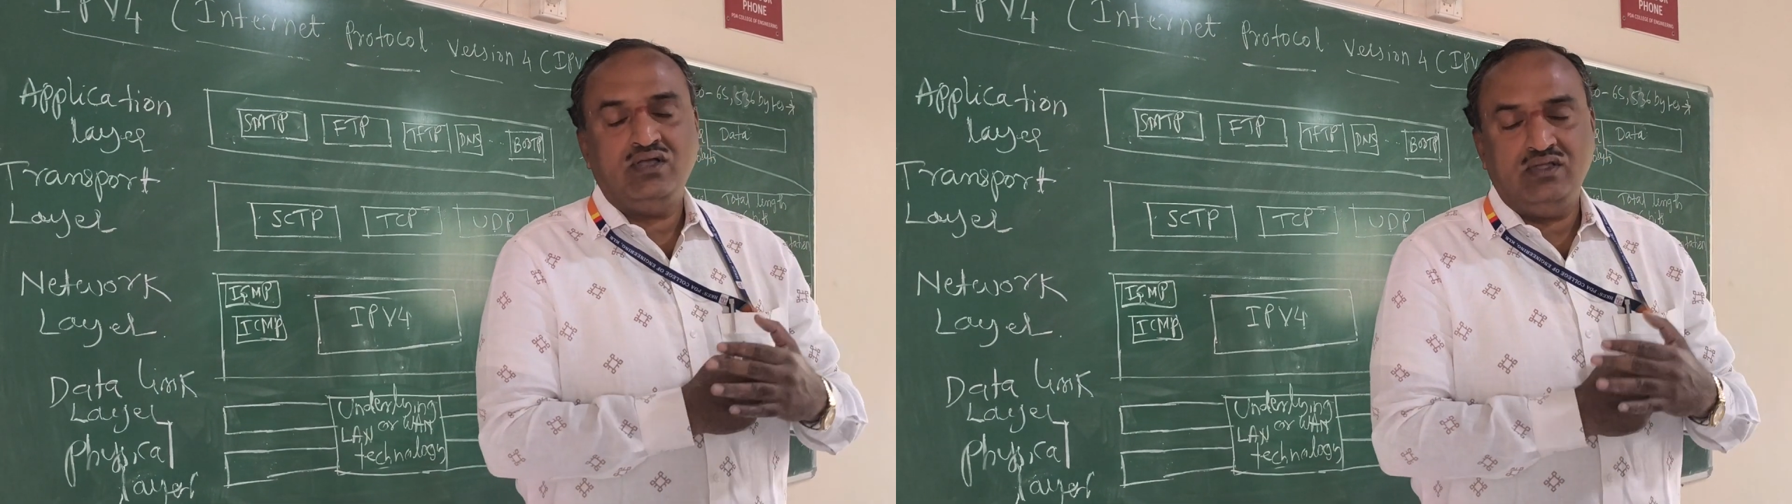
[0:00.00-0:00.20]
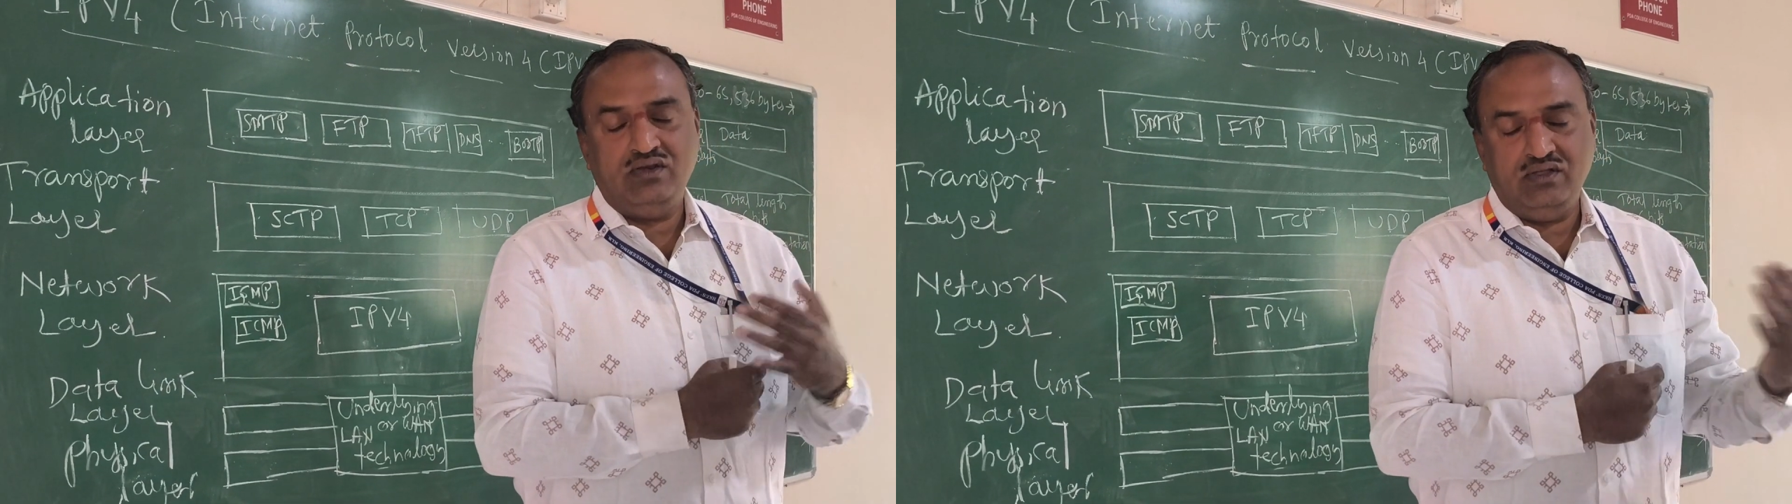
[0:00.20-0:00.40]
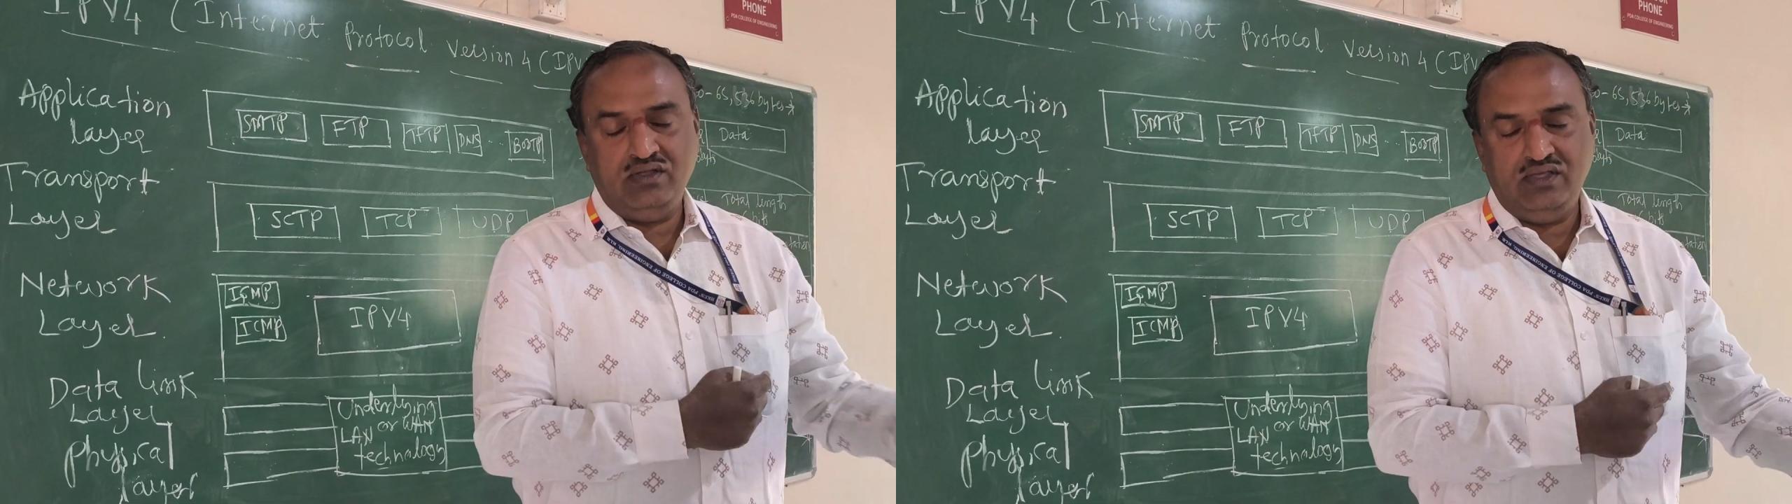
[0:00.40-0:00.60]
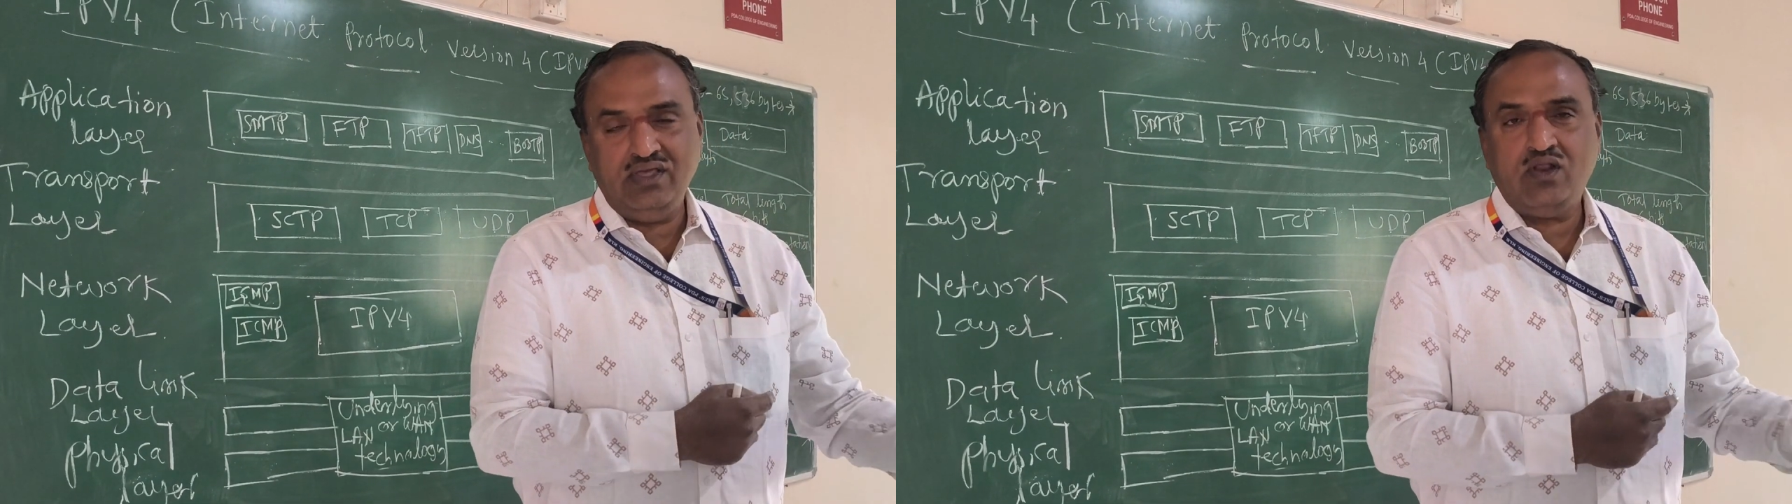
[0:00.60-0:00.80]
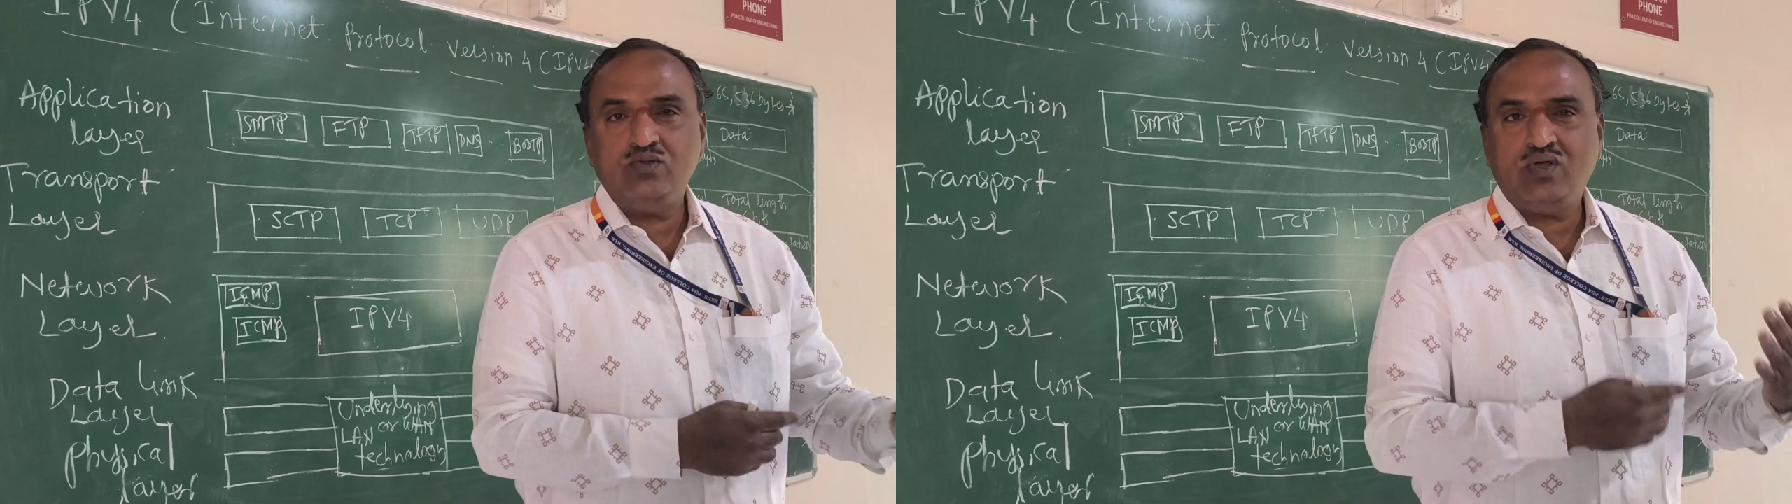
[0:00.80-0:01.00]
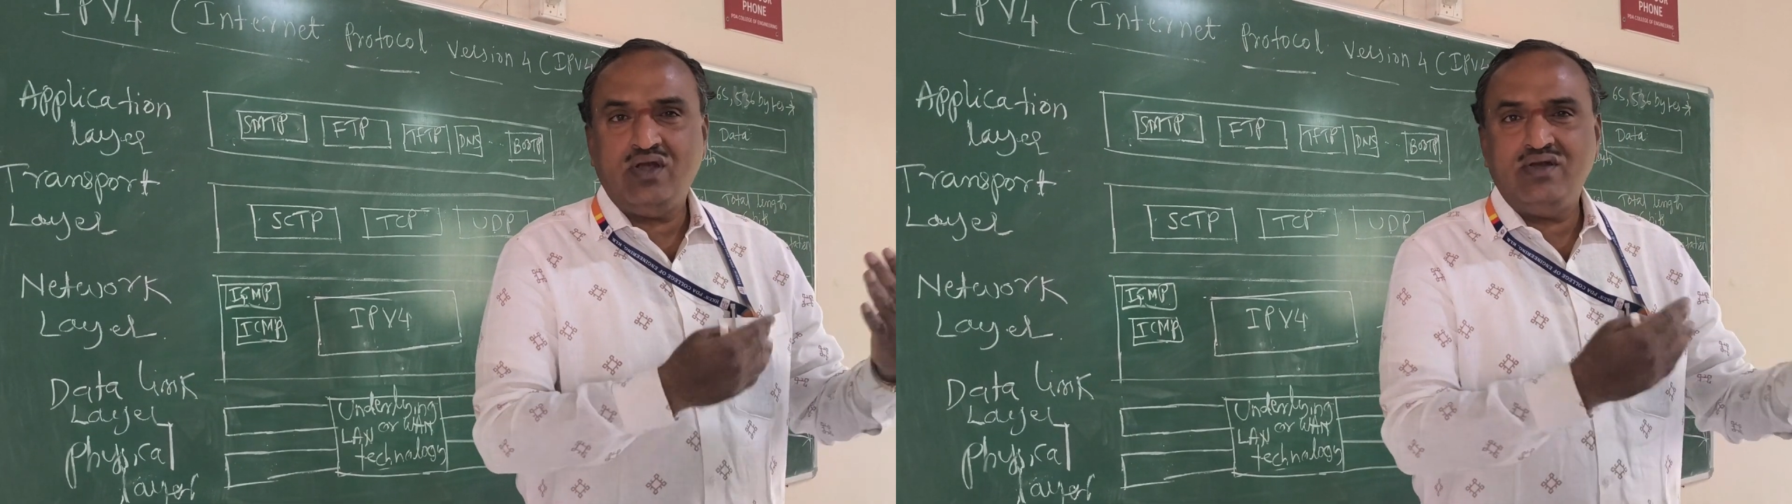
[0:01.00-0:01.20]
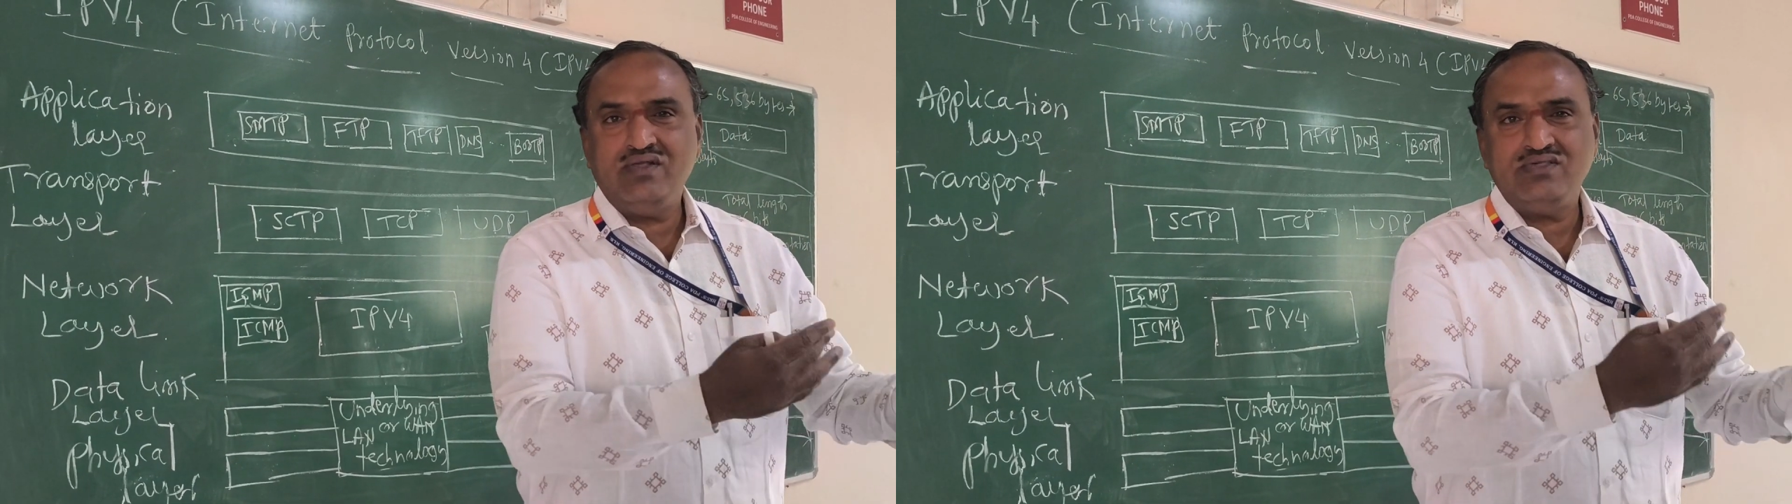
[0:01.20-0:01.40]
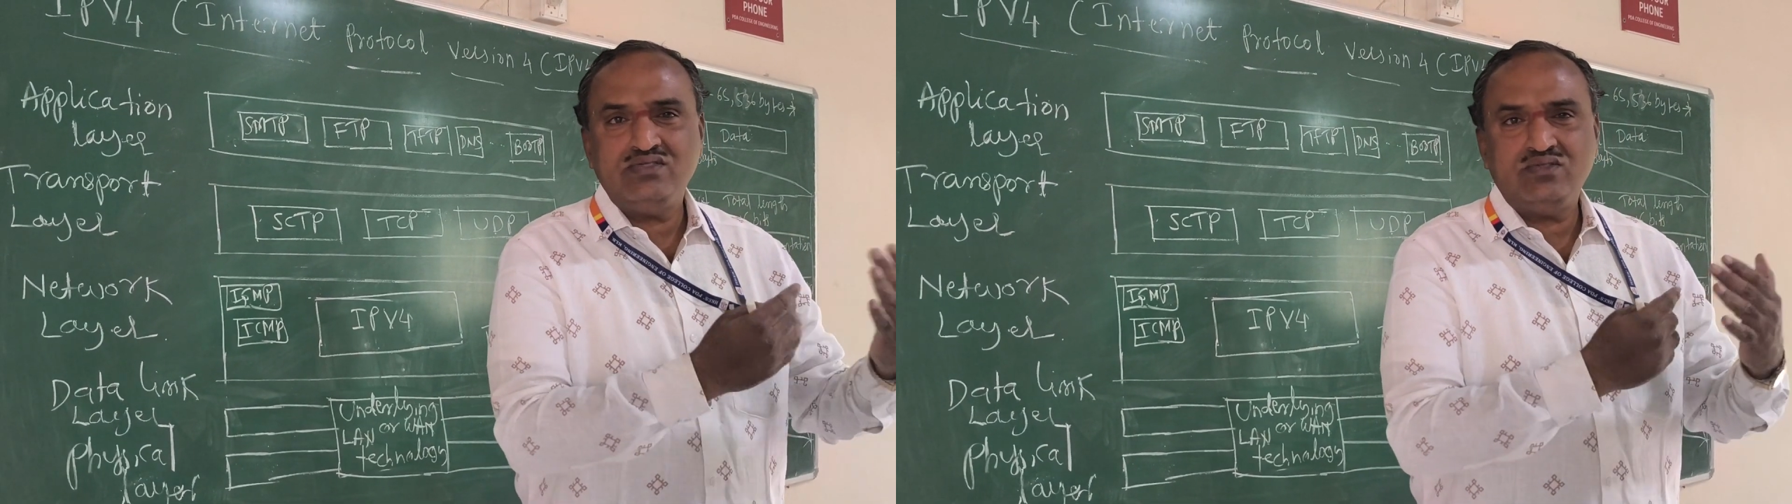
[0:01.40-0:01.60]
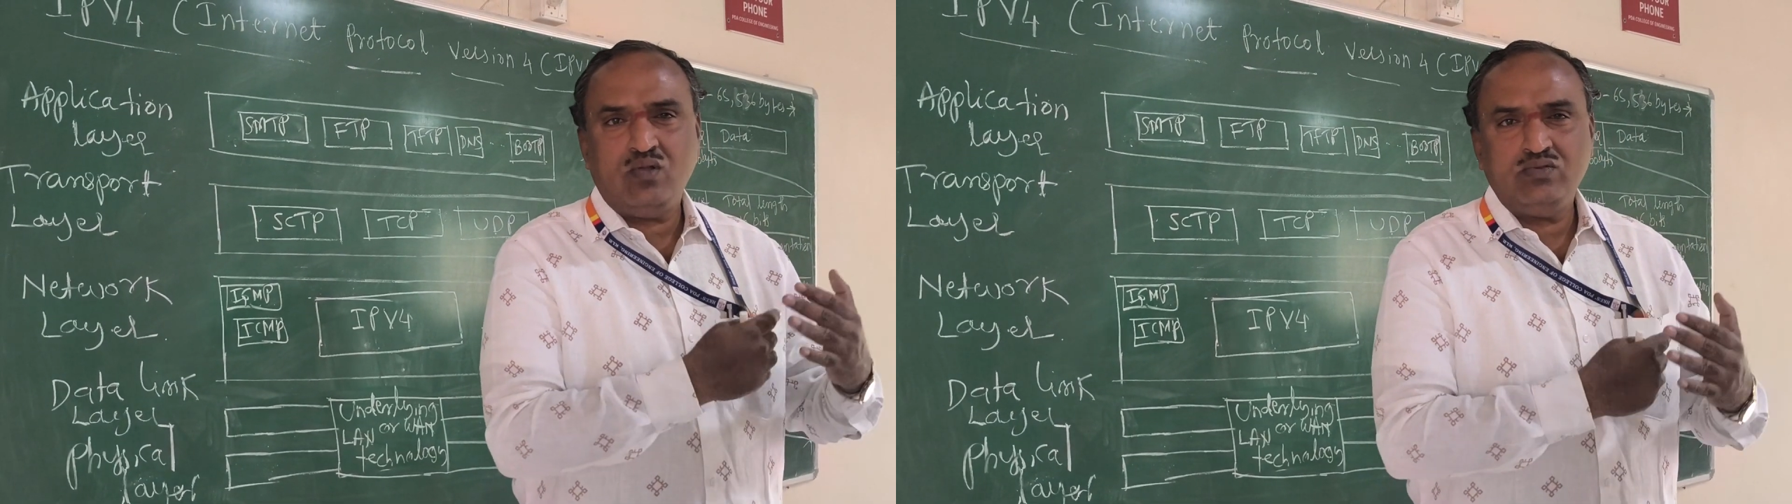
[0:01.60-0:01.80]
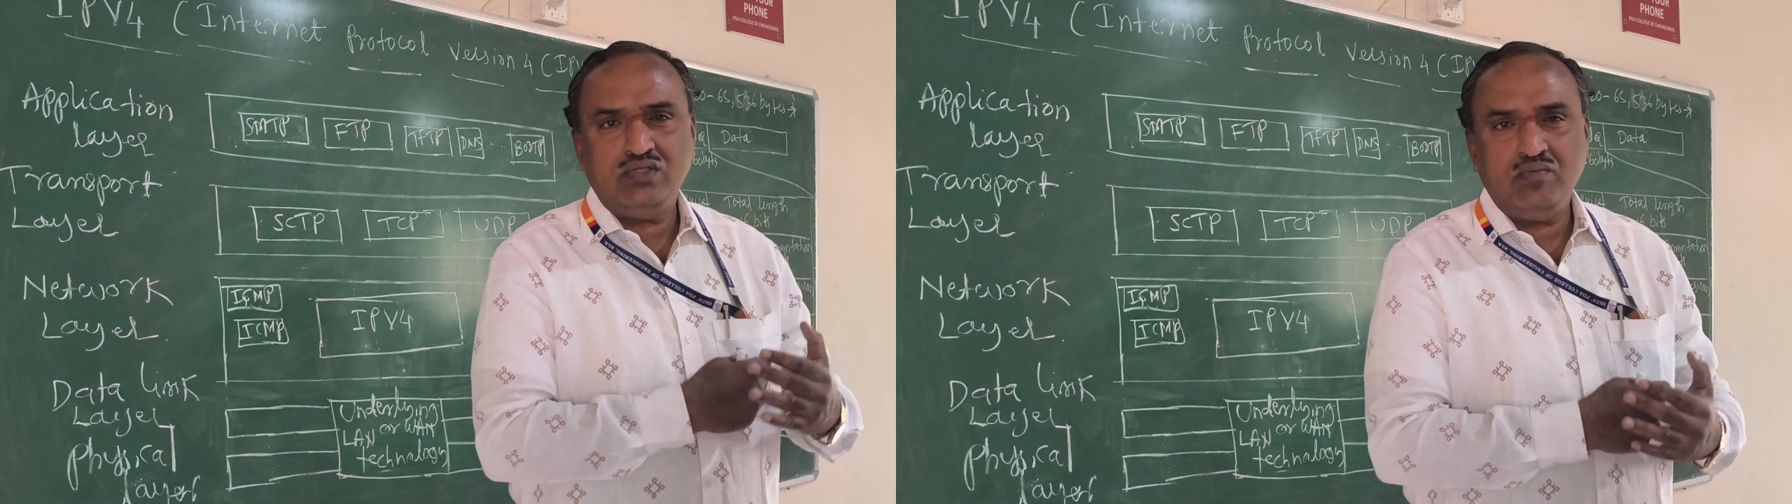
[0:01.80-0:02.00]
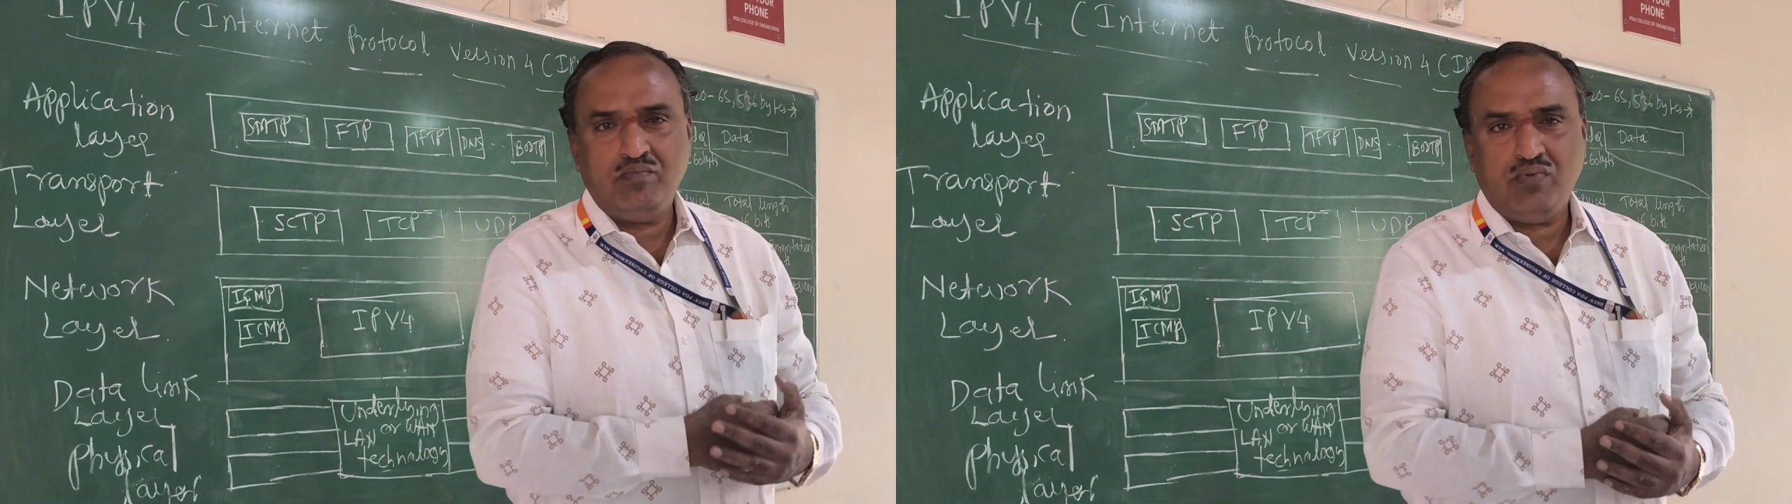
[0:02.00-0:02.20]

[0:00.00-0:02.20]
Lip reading: in here also addresses also.